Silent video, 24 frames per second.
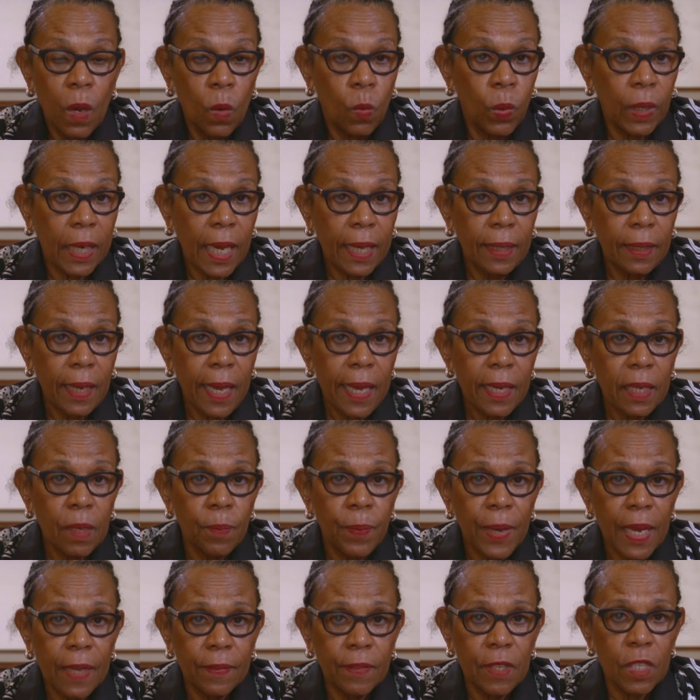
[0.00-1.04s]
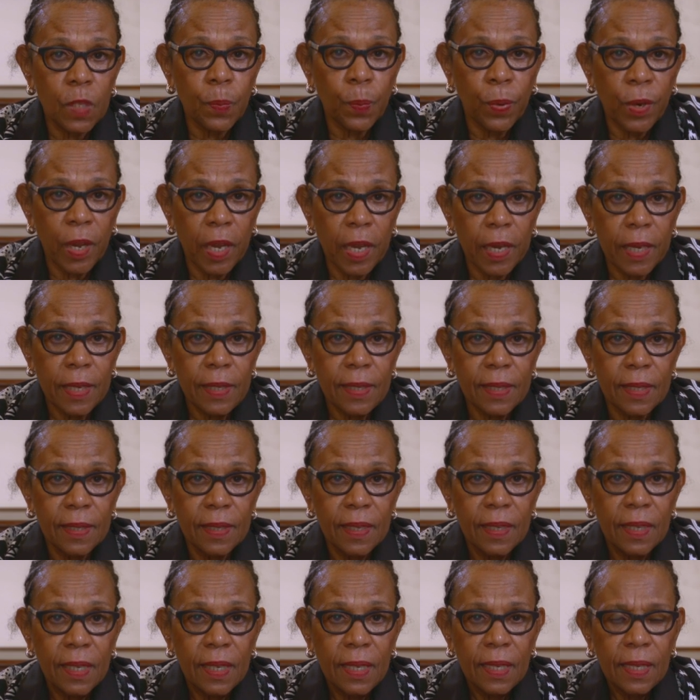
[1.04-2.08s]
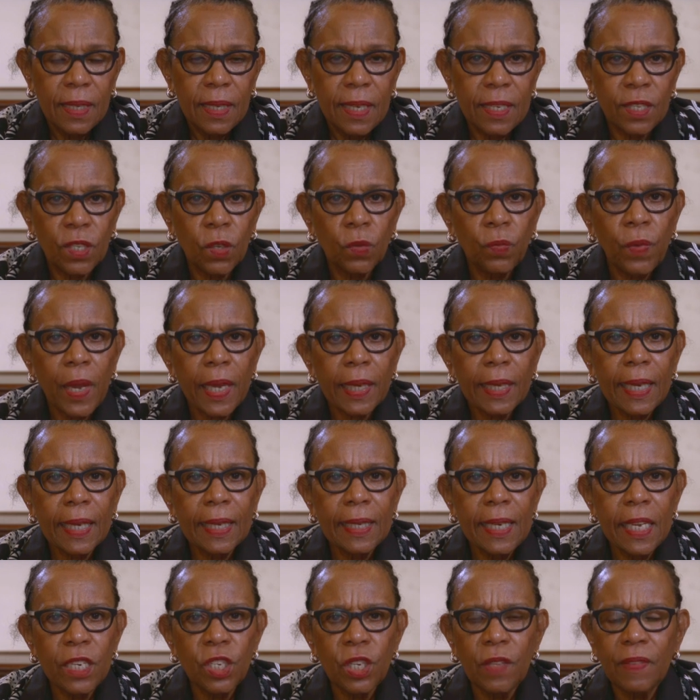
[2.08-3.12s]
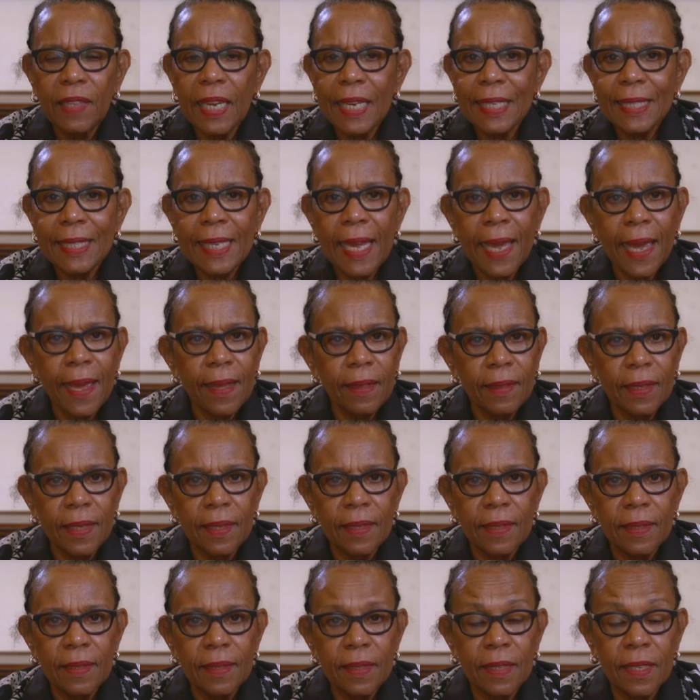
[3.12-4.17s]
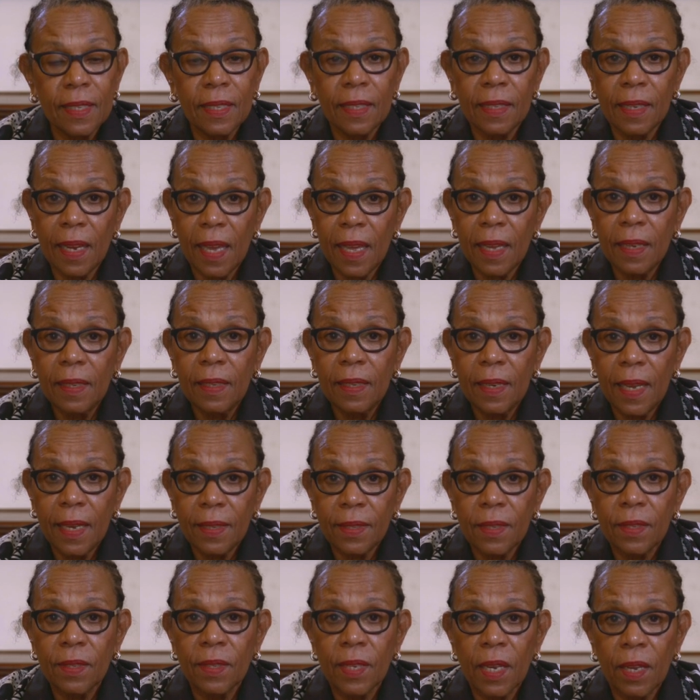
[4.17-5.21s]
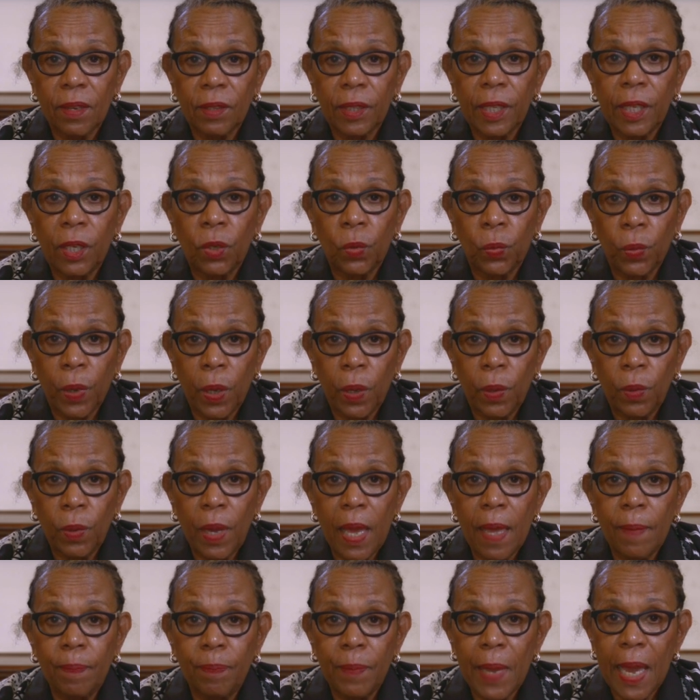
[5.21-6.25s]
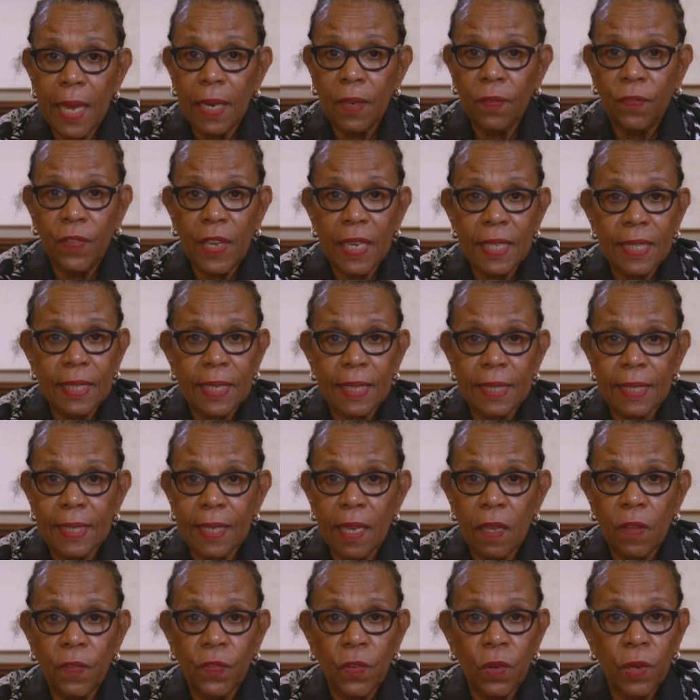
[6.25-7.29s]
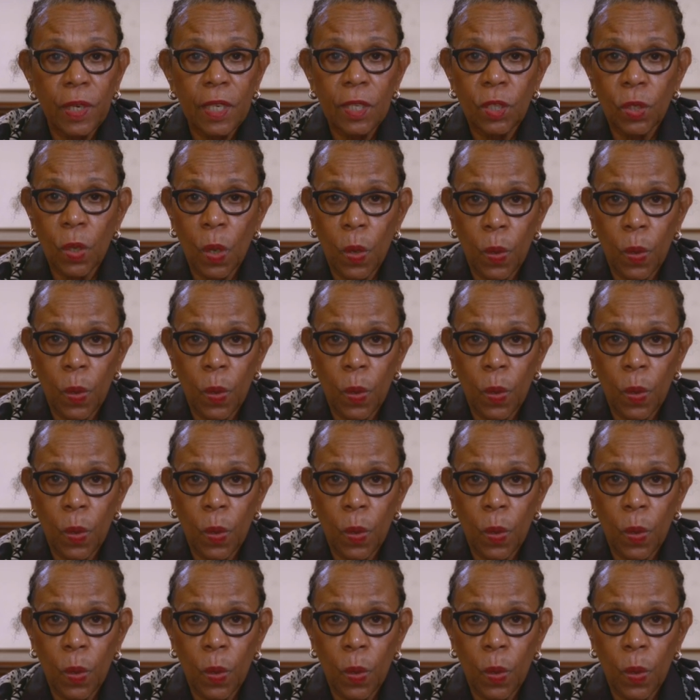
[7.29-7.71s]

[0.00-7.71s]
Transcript: What I like about this prize is the recognition that talent does not necessarily grow and manifest itself on its